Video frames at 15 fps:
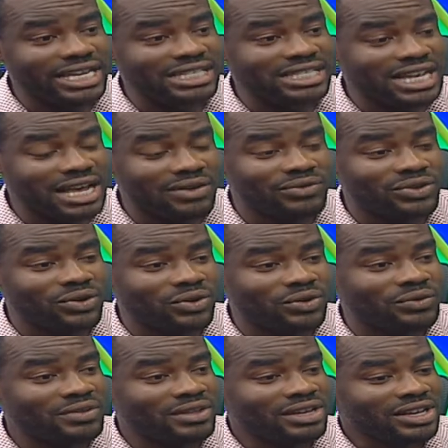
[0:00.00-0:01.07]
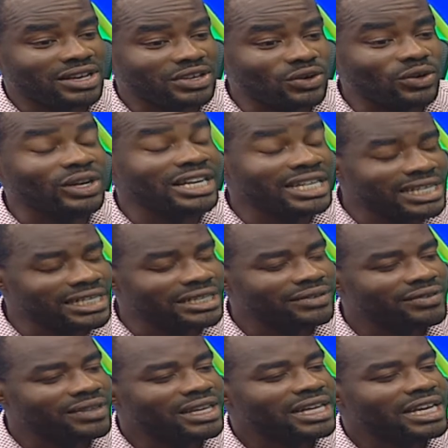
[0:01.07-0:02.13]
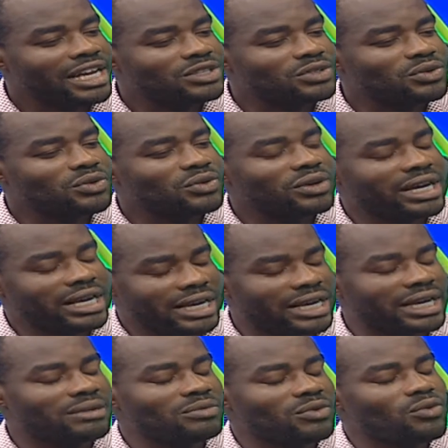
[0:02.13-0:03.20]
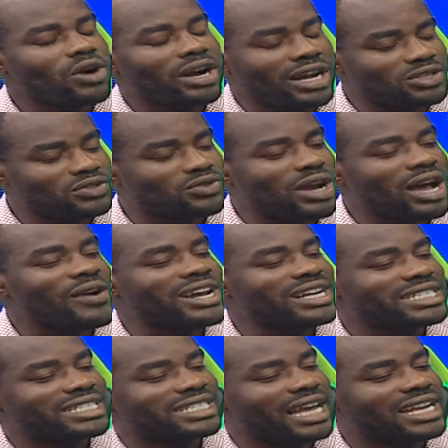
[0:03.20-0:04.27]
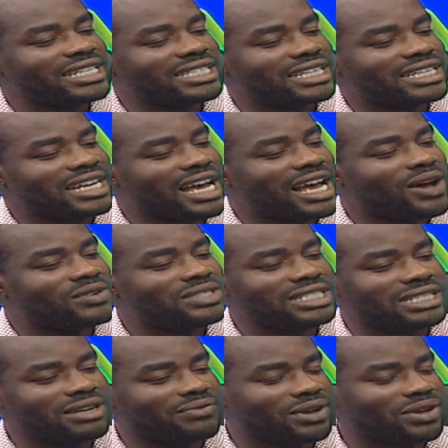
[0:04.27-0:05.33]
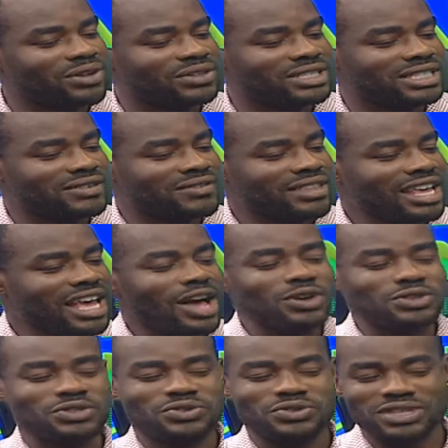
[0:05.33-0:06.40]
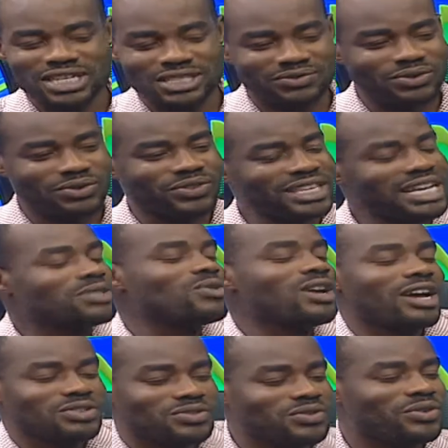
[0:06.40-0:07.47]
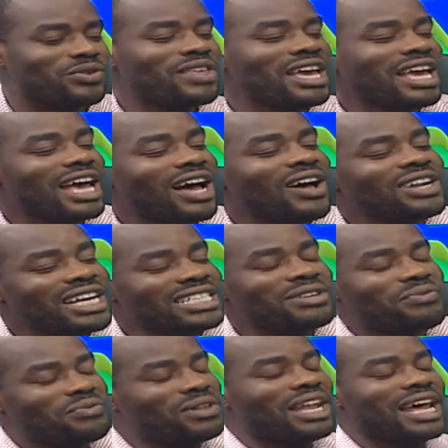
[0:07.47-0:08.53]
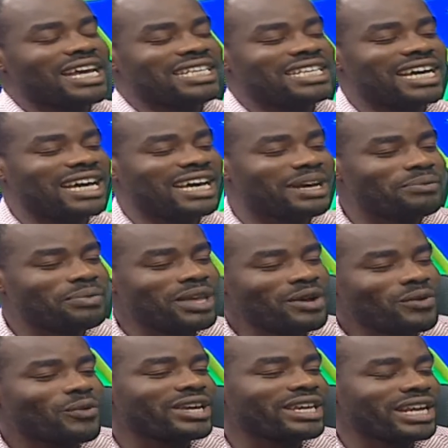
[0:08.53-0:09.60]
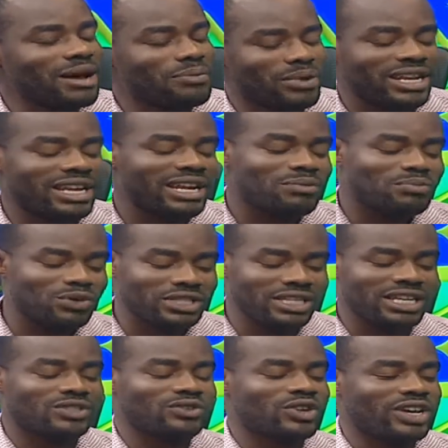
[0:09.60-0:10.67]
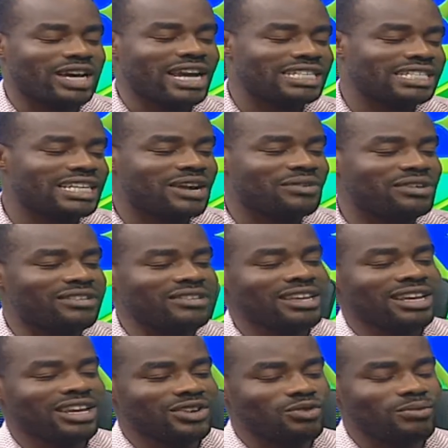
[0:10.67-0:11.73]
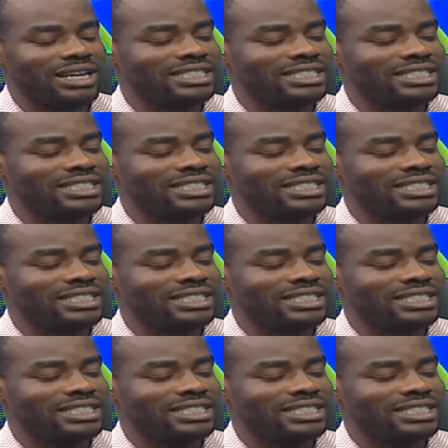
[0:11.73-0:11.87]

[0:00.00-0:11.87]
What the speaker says: have your league. Yes, and please. So walk us through how exciting, how difficult, how stressful. Just walk us through. How does it feel like waking up and then putting it on your itinerary? No matter